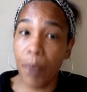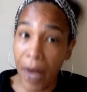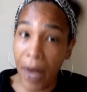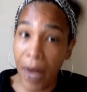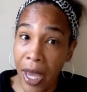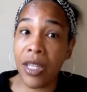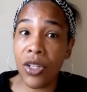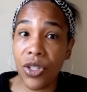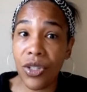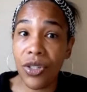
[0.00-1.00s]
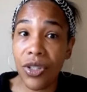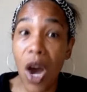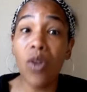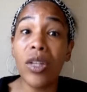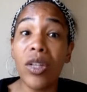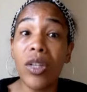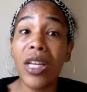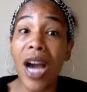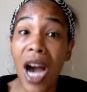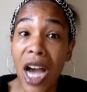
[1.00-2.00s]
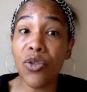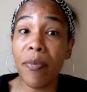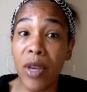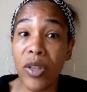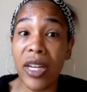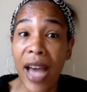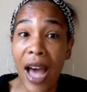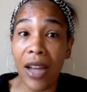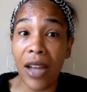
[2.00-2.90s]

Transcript: Pay attention. Only $100 million.